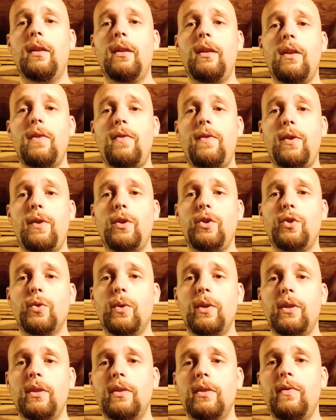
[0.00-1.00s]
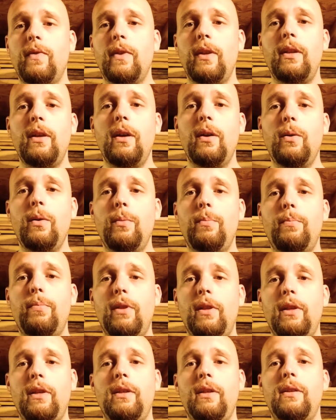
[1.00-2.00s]
If you enjoyed this video,
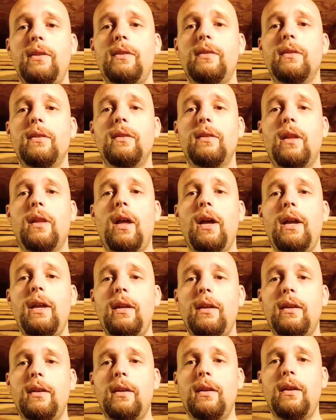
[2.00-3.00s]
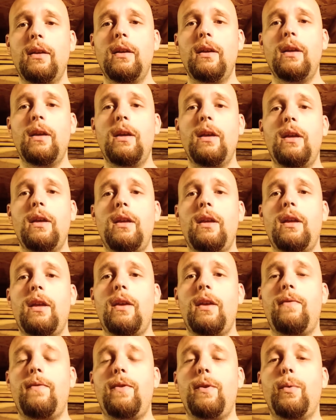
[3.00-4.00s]
please like.
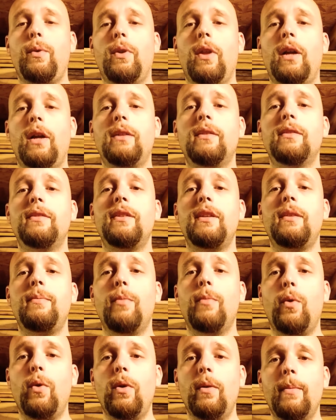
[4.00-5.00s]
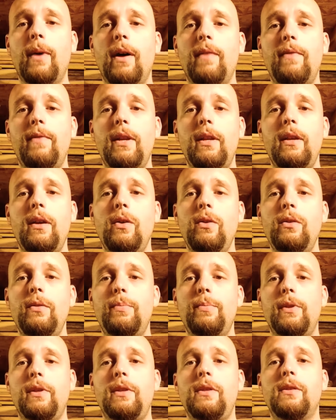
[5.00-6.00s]
If you would like to see more of my videos,
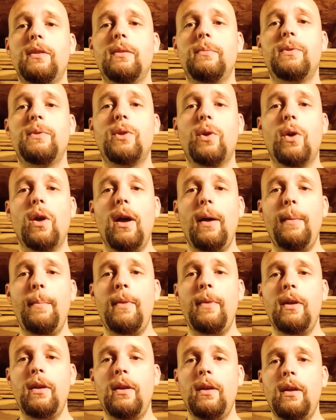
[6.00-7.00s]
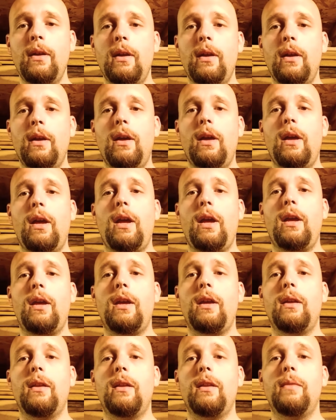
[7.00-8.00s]
please subscribe.
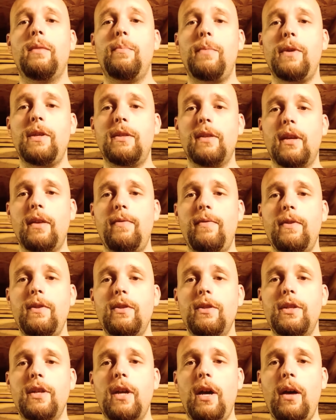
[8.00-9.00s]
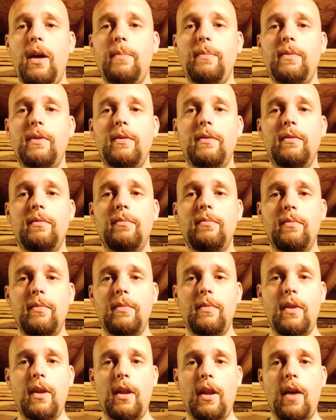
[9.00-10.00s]
And be safe in your shops
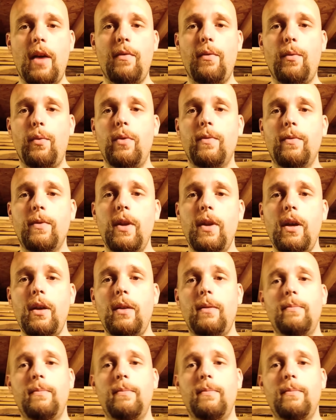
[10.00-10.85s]
and have a wonderful day.